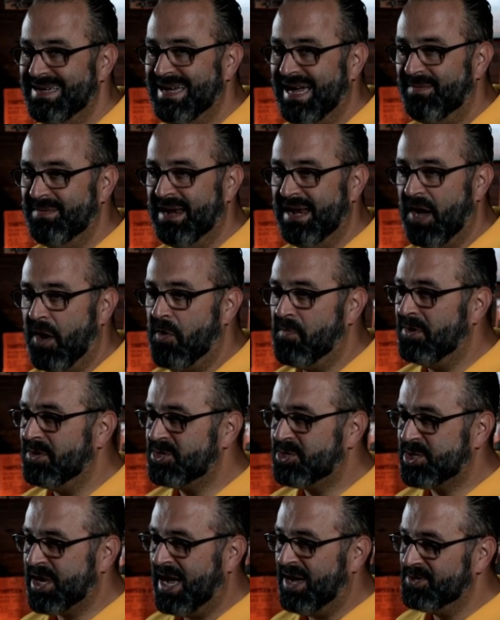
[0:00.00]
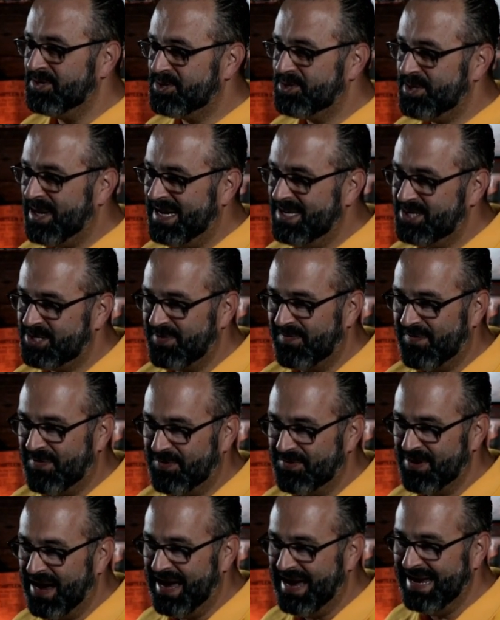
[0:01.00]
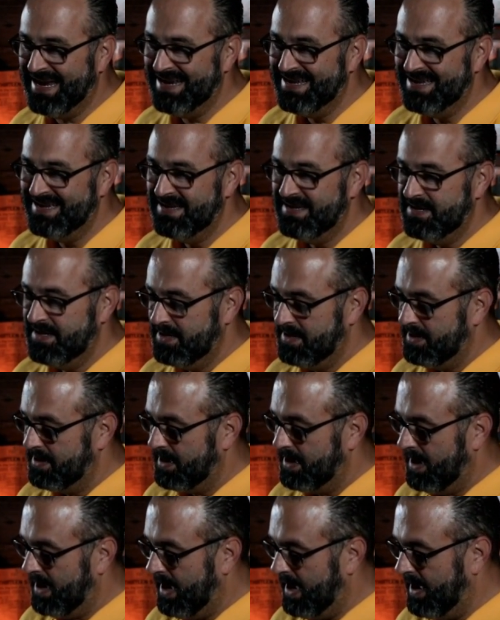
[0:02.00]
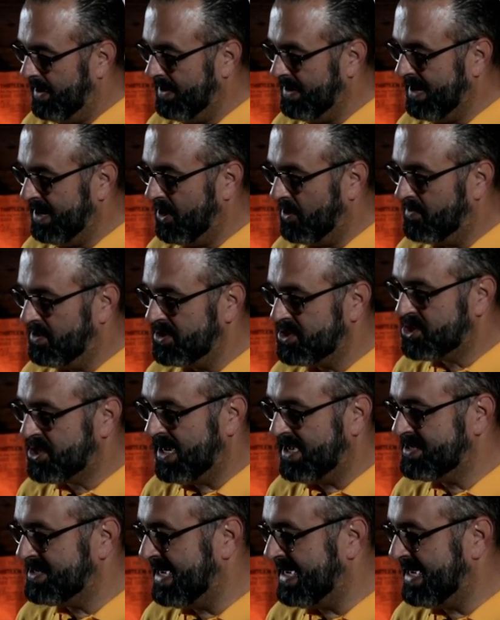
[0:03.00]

I mean, it almost sounds fanciful, right? It almost sounds